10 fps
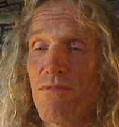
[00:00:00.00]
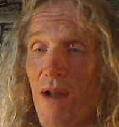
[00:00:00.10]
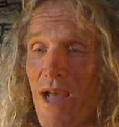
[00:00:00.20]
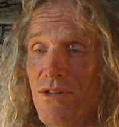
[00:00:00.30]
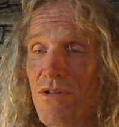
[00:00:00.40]

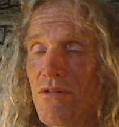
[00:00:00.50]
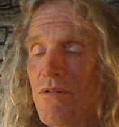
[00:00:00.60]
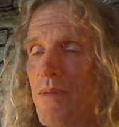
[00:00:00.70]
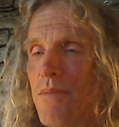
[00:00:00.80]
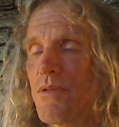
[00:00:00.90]
rational
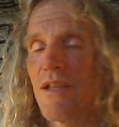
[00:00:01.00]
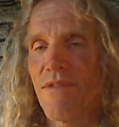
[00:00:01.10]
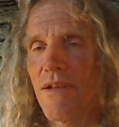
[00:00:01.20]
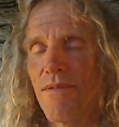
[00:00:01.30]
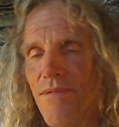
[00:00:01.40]
about
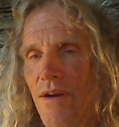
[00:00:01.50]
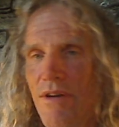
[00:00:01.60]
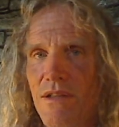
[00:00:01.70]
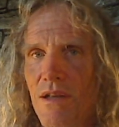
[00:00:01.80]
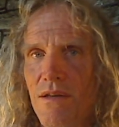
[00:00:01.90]
believing in
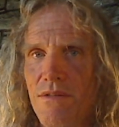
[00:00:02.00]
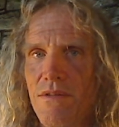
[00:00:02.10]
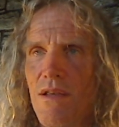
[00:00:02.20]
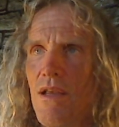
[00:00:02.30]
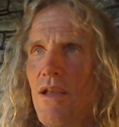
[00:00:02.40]
fairy
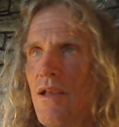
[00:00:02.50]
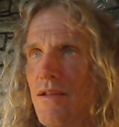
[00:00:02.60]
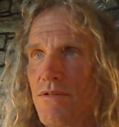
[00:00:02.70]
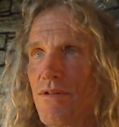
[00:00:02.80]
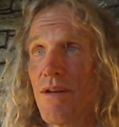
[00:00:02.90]
tales?
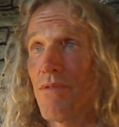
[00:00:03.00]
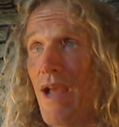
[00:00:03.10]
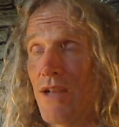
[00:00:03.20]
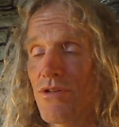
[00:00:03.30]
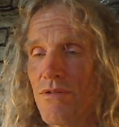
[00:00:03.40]
Is there any
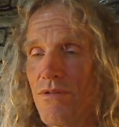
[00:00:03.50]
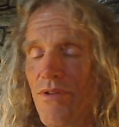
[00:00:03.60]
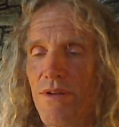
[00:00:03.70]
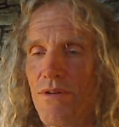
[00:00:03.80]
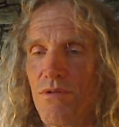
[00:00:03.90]
rational?
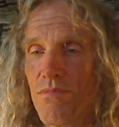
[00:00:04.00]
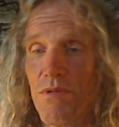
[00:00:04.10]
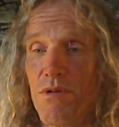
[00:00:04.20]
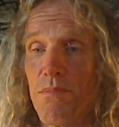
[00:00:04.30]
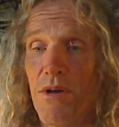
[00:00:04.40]
Then
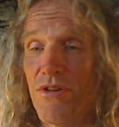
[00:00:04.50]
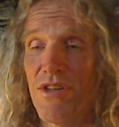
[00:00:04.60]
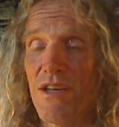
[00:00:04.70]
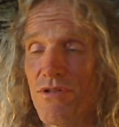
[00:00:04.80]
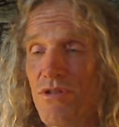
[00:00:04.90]
your mother
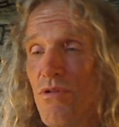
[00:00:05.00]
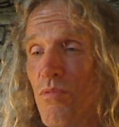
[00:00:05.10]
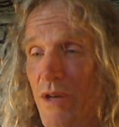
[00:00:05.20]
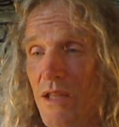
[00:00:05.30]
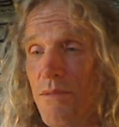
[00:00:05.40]
tells you a
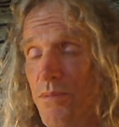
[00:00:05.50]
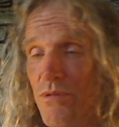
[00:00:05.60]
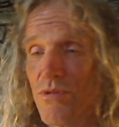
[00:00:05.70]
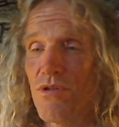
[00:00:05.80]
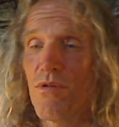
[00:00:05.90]
Winnie the
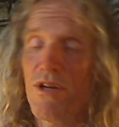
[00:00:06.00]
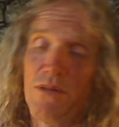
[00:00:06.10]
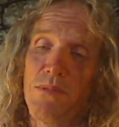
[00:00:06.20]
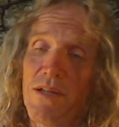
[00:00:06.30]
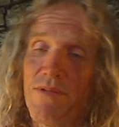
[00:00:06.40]
Pooh story and
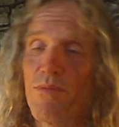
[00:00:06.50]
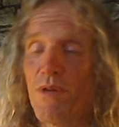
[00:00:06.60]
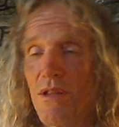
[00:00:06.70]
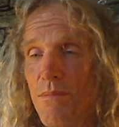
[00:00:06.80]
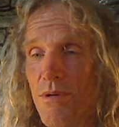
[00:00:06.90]
you believe in
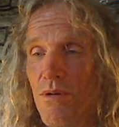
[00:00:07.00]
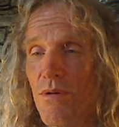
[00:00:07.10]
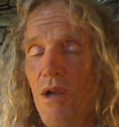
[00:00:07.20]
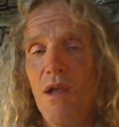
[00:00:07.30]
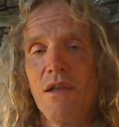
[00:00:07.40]
Winnie the
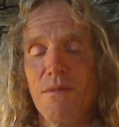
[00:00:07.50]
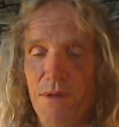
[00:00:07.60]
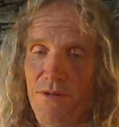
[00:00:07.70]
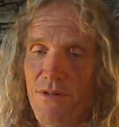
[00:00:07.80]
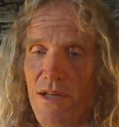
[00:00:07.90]
Pooh. Your
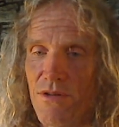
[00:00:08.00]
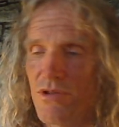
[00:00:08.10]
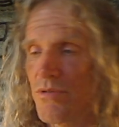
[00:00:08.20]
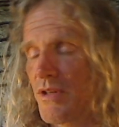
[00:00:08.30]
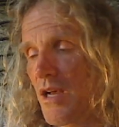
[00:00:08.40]
mother
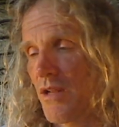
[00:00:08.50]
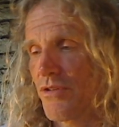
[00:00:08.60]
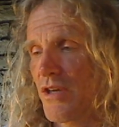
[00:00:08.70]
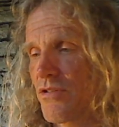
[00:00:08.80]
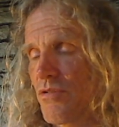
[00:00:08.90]
tells you a
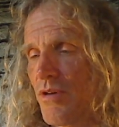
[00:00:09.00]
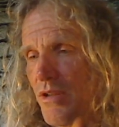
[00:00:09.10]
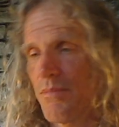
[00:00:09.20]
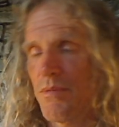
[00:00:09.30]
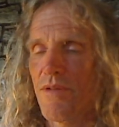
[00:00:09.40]
Donald Duck
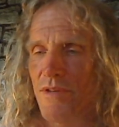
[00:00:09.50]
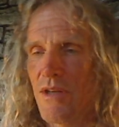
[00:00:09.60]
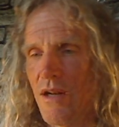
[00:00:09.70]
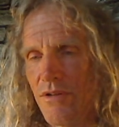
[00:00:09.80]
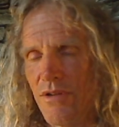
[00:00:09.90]
story, you believe in
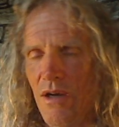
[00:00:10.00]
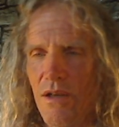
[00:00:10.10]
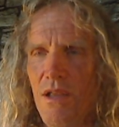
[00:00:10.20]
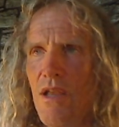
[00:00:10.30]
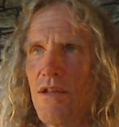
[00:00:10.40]
Donald
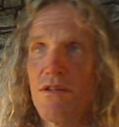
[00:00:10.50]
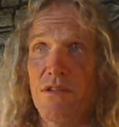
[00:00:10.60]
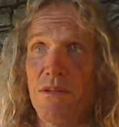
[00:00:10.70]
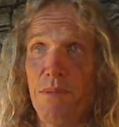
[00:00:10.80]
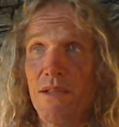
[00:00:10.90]
Duck.
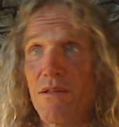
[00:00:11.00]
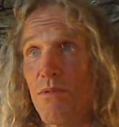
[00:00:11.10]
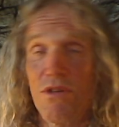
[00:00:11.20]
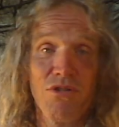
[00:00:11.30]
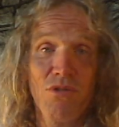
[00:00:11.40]
Just depends on
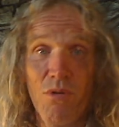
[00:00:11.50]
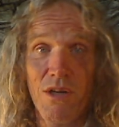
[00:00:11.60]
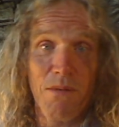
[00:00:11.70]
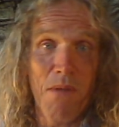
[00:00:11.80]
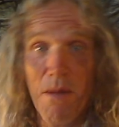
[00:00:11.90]
what
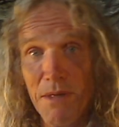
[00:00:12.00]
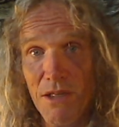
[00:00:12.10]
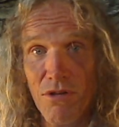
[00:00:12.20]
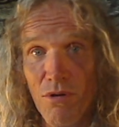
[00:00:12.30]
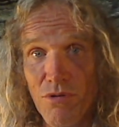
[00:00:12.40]
story your mommy
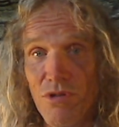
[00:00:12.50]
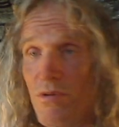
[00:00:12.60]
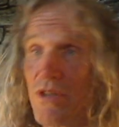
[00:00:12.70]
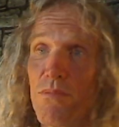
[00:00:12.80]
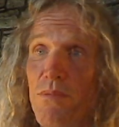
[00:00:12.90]
told
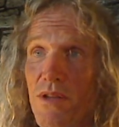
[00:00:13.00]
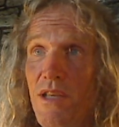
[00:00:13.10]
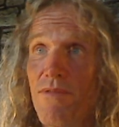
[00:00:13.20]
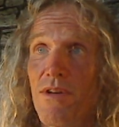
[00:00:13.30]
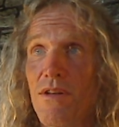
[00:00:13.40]
you and you
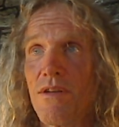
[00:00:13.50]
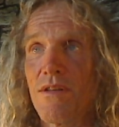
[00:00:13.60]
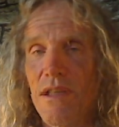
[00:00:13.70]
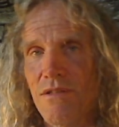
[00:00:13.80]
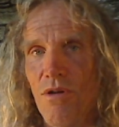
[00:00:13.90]
believe it.
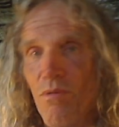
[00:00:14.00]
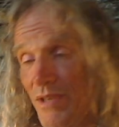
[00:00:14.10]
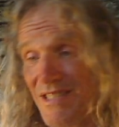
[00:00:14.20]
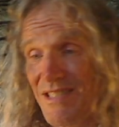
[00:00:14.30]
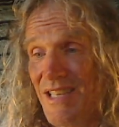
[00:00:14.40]
That's all
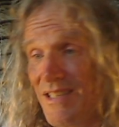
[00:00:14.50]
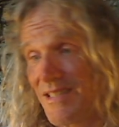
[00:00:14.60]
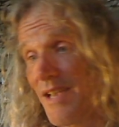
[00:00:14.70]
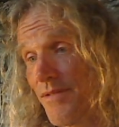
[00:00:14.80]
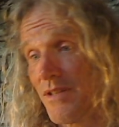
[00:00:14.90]
we see
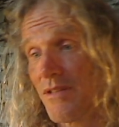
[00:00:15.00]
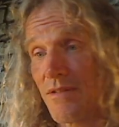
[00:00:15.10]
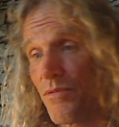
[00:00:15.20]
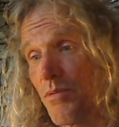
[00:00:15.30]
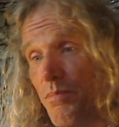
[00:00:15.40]
as evidence
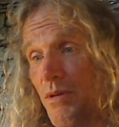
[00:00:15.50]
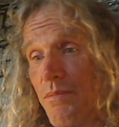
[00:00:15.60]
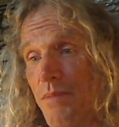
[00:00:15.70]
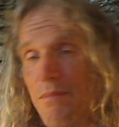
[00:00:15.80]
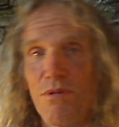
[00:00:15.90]
of
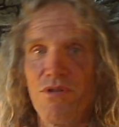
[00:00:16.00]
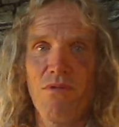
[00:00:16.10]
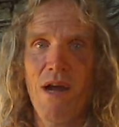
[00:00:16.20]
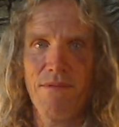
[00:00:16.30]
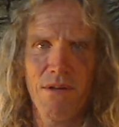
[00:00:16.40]
where people
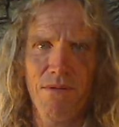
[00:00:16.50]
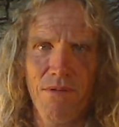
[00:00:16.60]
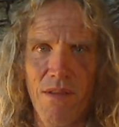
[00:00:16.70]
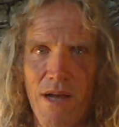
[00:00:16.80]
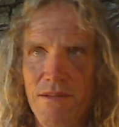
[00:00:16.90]
derive their
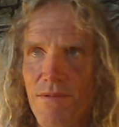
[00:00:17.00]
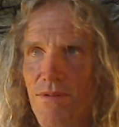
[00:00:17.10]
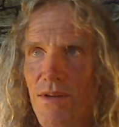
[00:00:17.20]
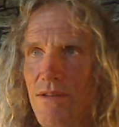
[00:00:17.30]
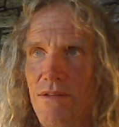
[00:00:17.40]

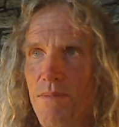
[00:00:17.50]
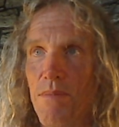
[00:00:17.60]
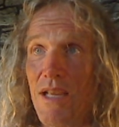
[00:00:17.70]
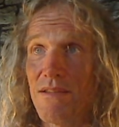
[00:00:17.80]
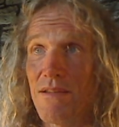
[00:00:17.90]
philosophy, is they
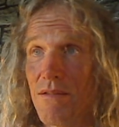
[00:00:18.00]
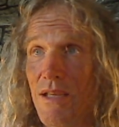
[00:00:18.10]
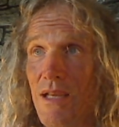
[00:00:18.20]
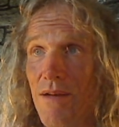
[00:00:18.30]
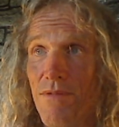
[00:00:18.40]

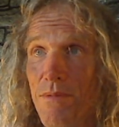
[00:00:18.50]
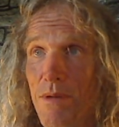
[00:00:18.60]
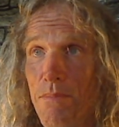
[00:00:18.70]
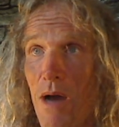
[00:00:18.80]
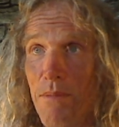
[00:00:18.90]
basically get it from
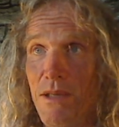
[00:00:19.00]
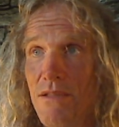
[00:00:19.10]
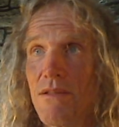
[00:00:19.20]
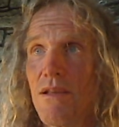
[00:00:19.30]
their mommies.